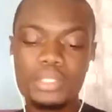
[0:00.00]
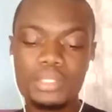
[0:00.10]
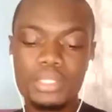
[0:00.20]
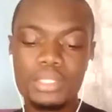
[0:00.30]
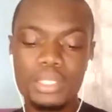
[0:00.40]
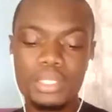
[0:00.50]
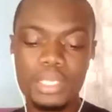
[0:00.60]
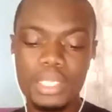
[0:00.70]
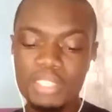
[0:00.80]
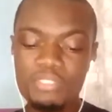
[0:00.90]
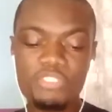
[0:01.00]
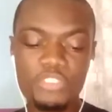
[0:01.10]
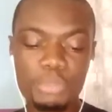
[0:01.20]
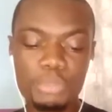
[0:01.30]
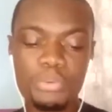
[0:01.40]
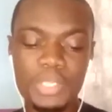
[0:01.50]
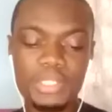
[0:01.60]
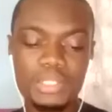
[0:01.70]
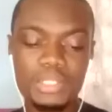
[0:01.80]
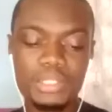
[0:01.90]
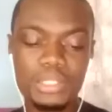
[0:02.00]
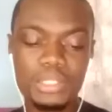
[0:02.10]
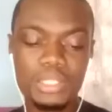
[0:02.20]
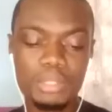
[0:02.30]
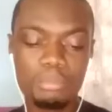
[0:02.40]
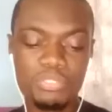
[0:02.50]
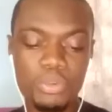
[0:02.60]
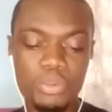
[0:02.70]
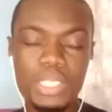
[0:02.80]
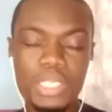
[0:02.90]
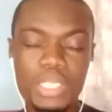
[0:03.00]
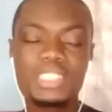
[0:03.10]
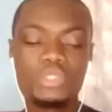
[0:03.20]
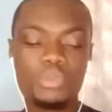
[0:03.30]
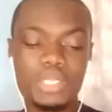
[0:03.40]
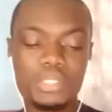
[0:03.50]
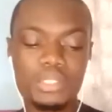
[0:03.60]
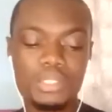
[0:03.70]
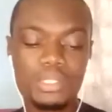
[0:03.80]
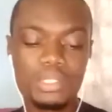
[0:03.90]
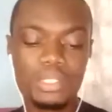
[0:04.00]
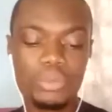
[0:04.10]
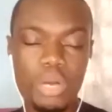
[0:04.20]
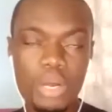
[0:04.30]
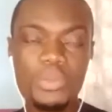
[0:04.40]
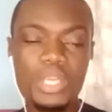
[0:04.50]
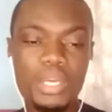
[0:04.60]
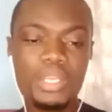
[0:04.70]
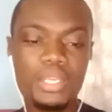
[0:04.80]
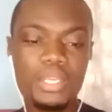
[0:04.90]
Leave your footprints before the last rain. While we are here,